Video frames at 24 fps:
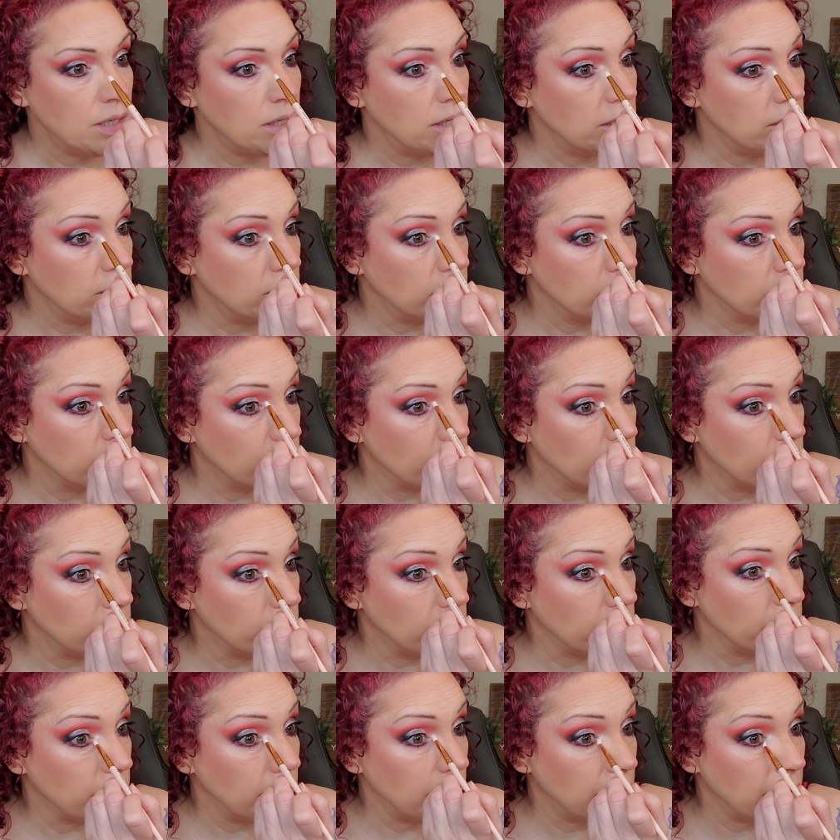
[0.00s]
Inner
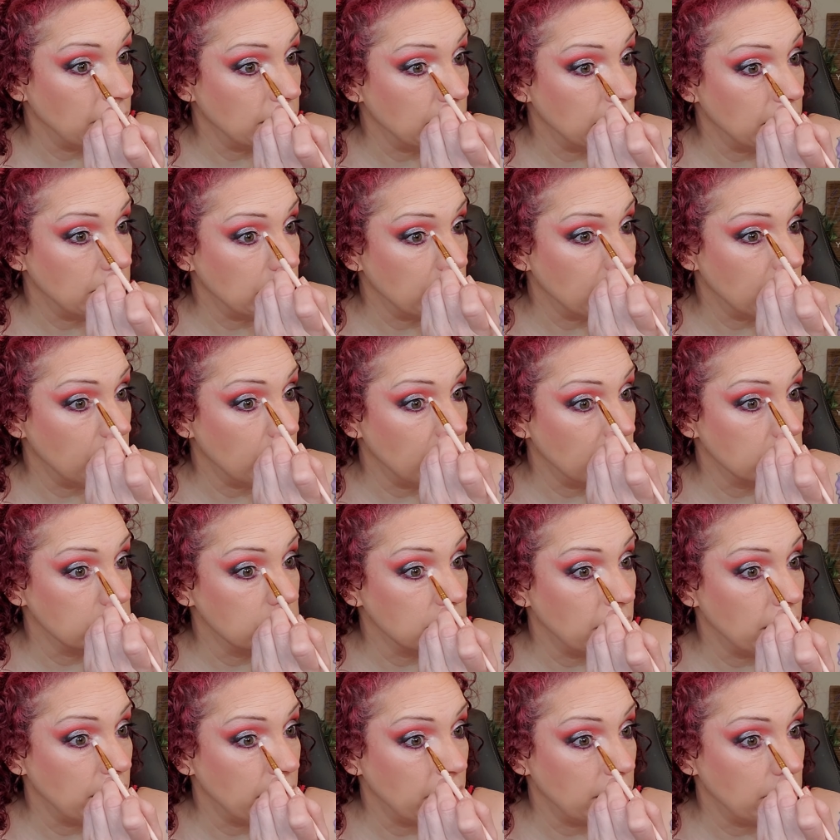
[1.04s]
corner highlight all
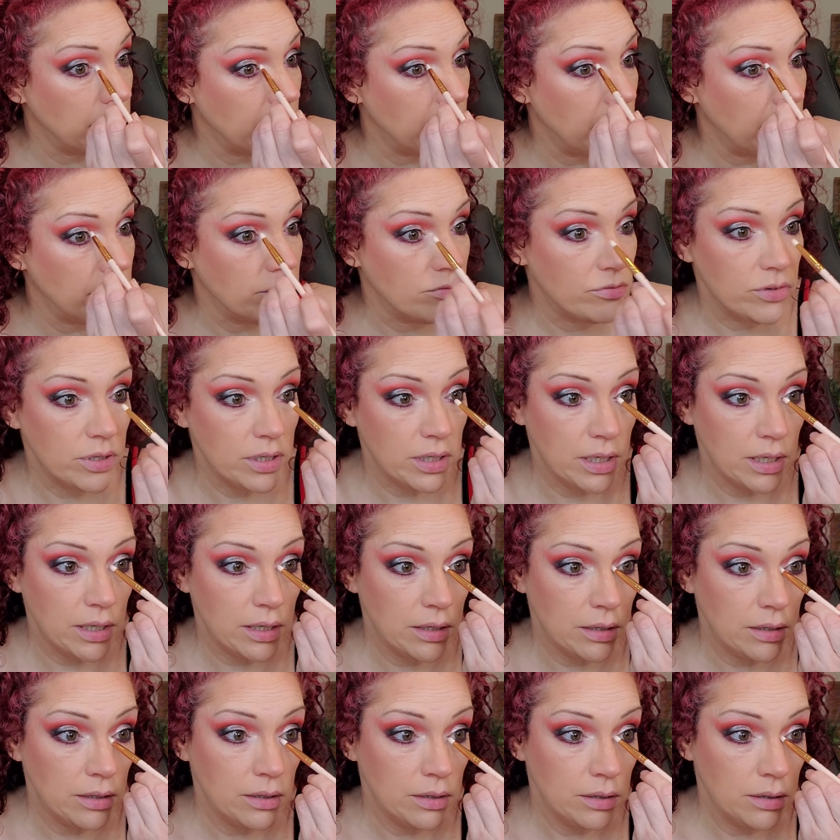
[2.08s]
day, every
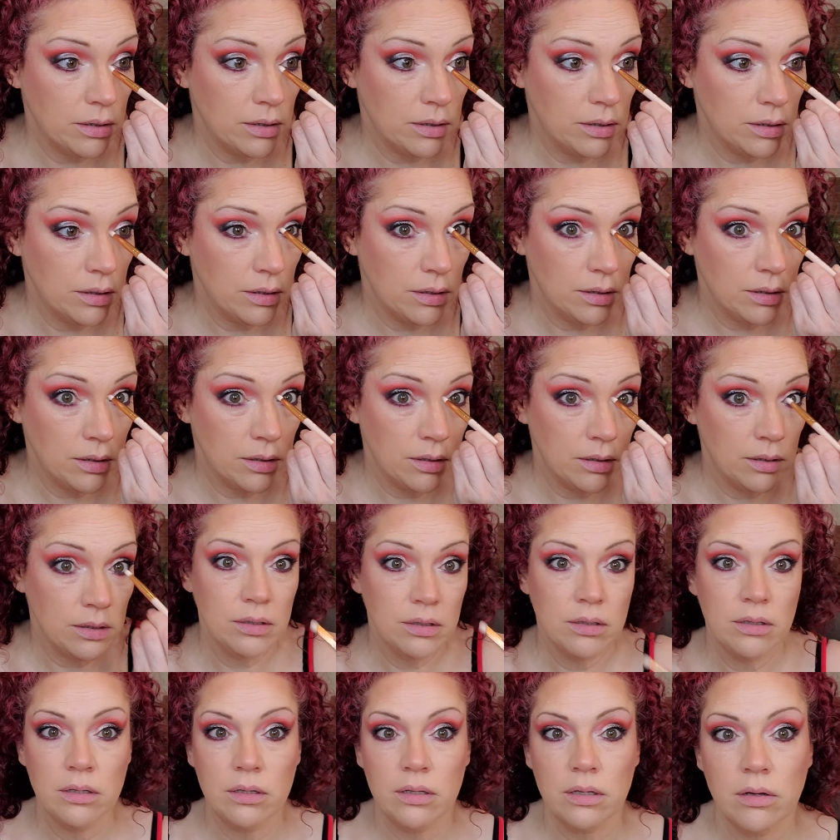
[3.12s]
day.
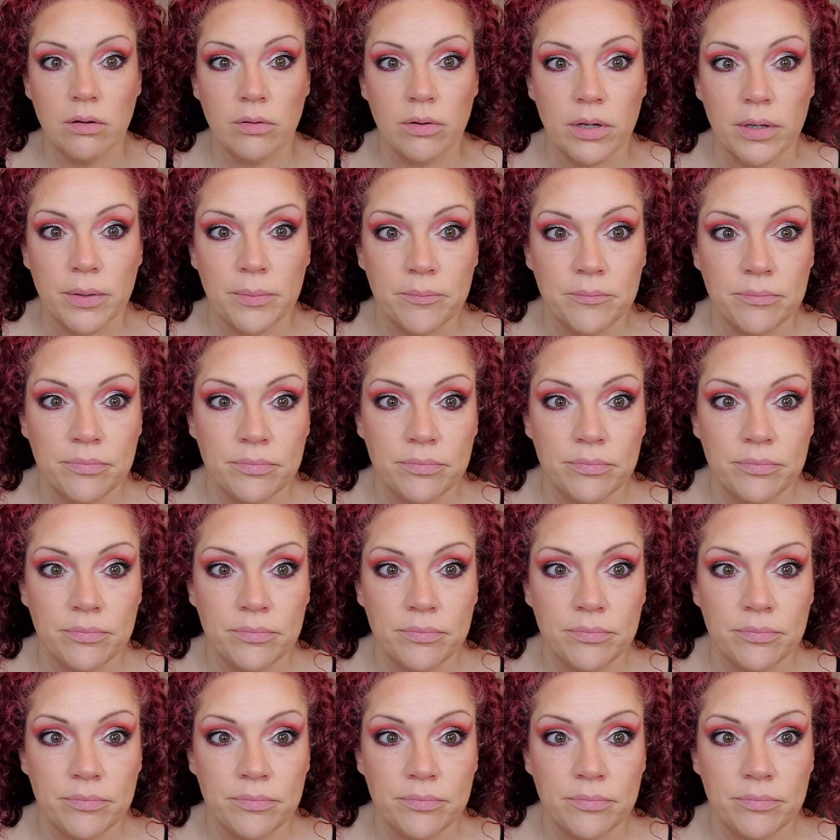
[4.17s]
Okay.